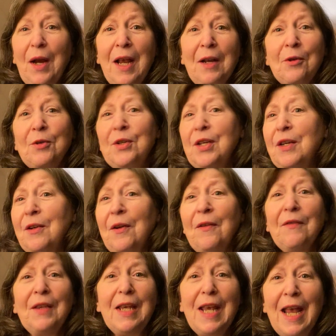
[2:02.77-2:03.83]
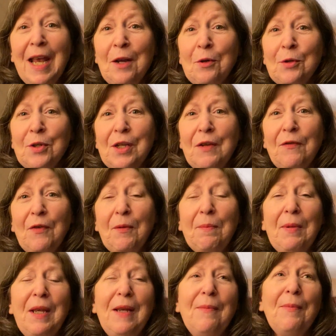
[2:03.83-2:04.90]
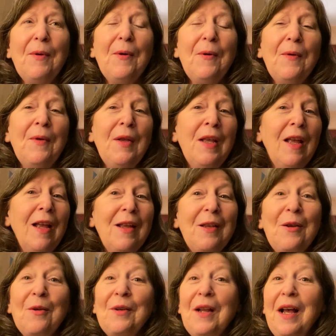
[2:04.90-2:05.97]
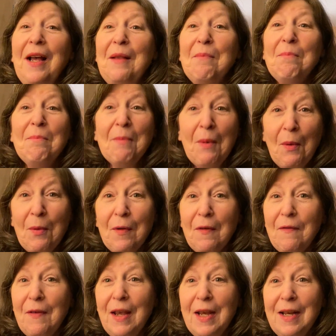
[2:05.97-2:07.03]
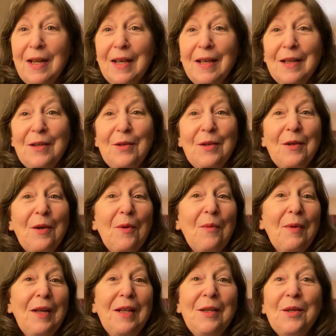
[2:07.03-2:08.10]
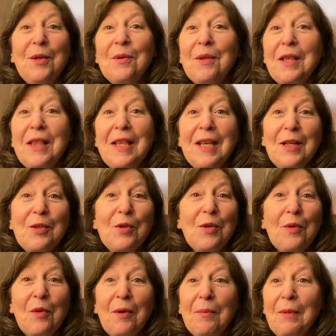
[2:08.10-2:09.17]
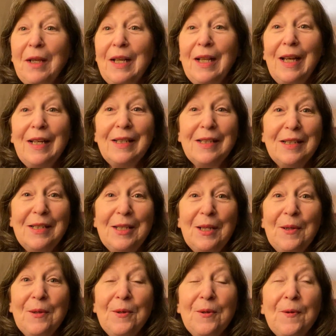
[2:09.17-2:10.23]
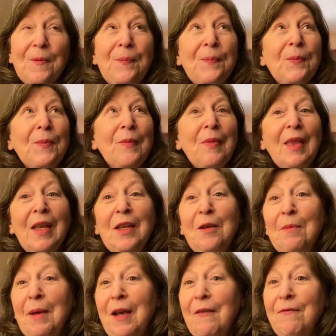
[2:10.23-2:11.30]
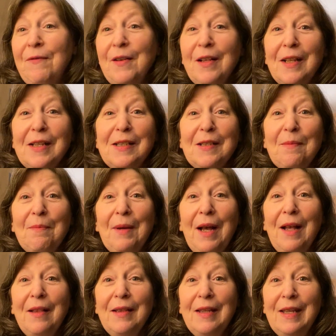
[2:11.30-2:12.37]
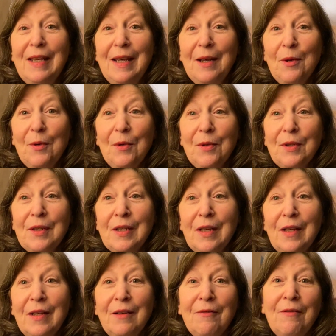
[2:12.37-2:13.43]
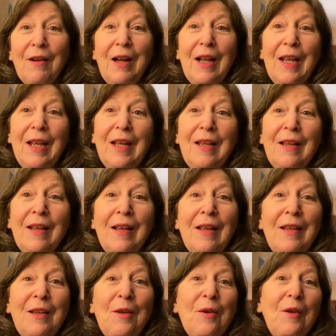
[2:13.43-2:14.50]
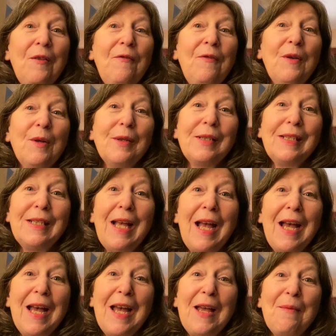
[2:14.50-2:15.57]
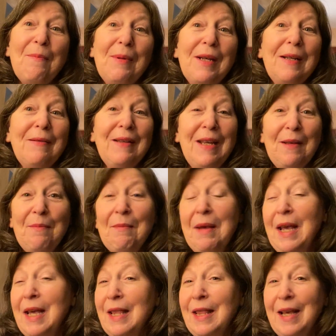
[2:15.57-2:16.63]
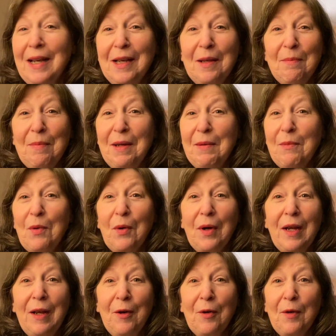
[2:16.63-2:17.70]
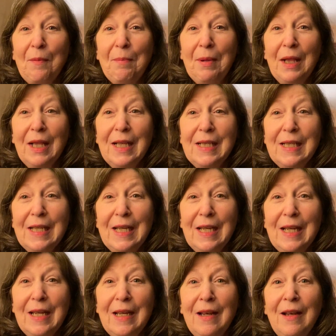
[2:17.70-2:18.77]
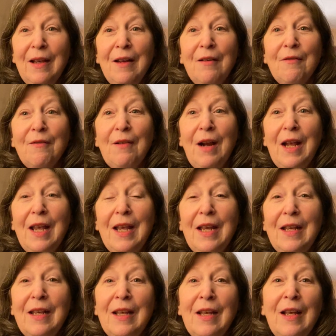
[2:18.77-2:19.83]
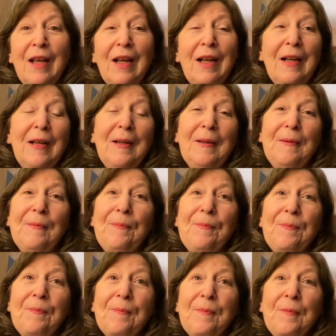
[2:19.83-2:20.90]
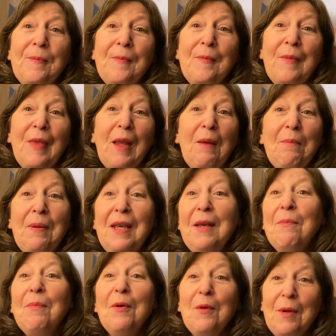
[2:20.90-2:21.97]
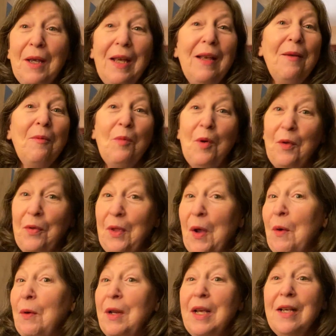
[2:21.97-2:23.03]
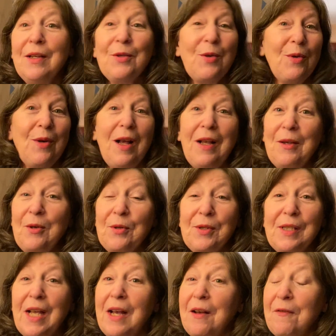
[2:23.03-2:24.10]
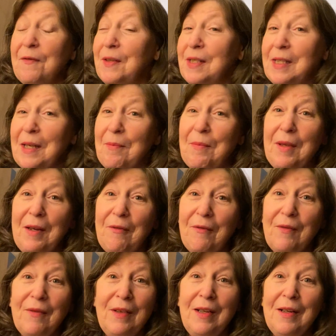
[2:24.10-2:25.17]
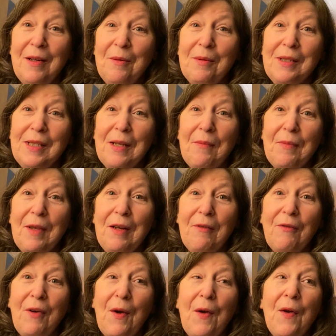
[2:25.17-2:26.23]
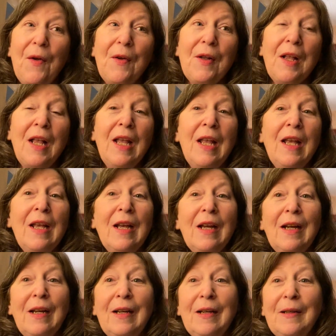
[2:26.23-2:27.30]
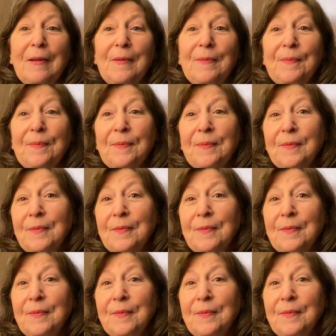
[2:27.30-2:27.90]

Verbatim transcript: energy. You don't have the energy for people. You're not motivated. You don't want to do the things you normally like to do. You may have feelings about guilt, right? You could feel sad, but in men, that can be more irritability, right? Um, people can will notice you're not yourself. Is something you know? Is something wrong? um,